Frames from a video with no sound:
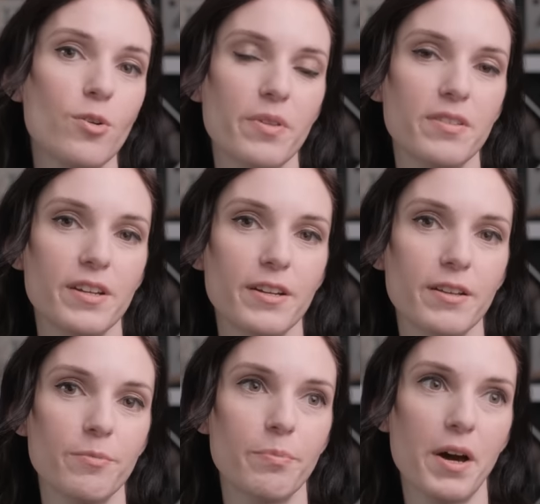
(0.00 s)
with
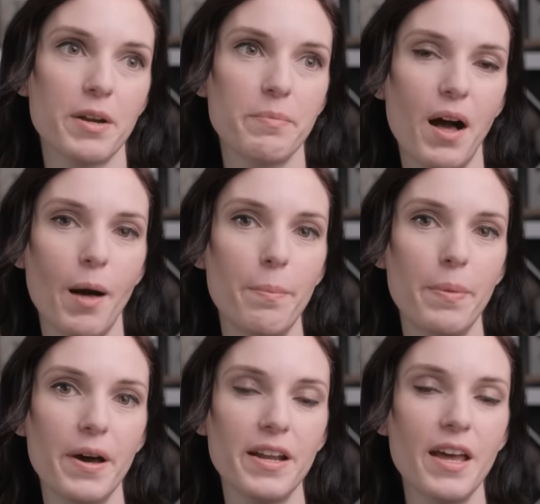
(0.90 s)
knitting bottom up,
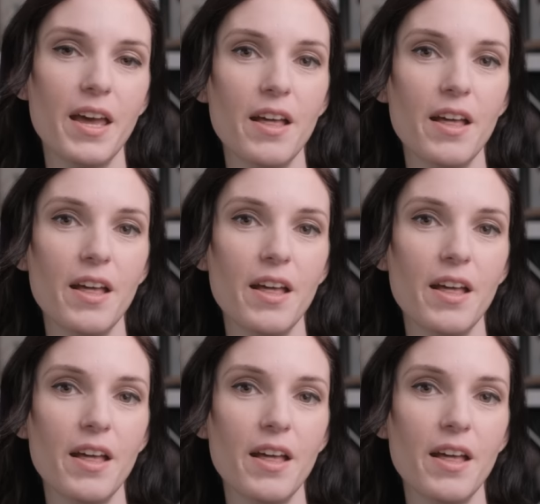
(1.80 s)
but